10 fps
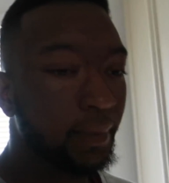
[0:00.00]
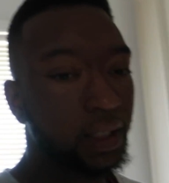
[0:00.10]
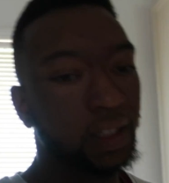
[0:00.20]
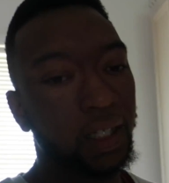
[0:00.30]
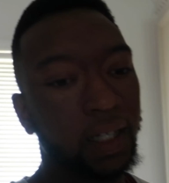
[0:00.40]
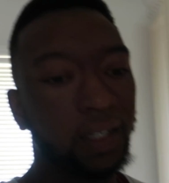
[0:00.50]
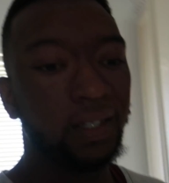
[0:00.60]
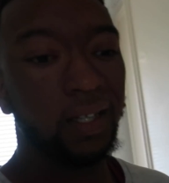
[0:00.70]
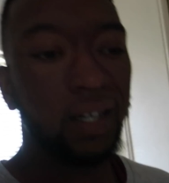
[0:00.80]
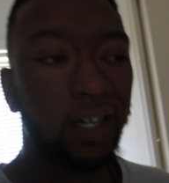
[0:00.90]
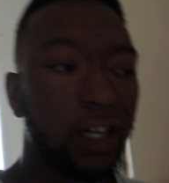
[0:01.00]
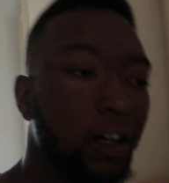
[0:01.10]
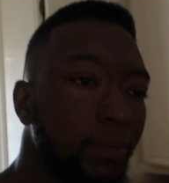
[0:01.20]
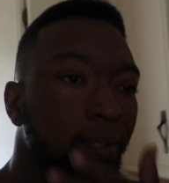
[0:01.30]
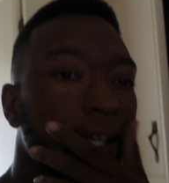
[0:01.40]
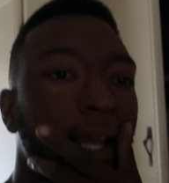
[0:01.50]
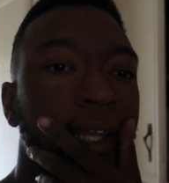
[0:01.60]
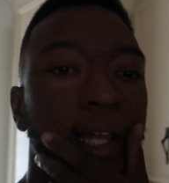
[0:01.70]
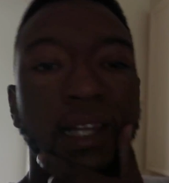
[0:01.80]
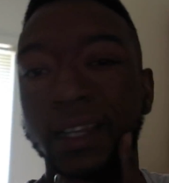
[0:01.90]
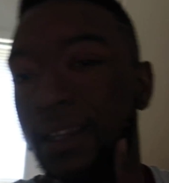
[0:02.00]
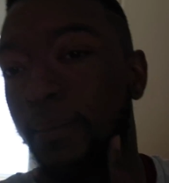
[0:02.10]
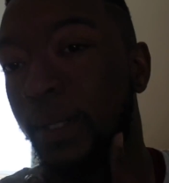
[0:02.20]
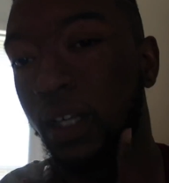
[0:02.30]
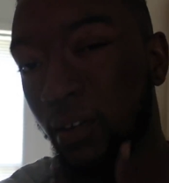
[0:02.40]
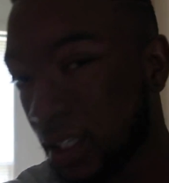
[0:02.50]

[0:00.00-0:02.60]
But y'all, I hope you like it. Let me know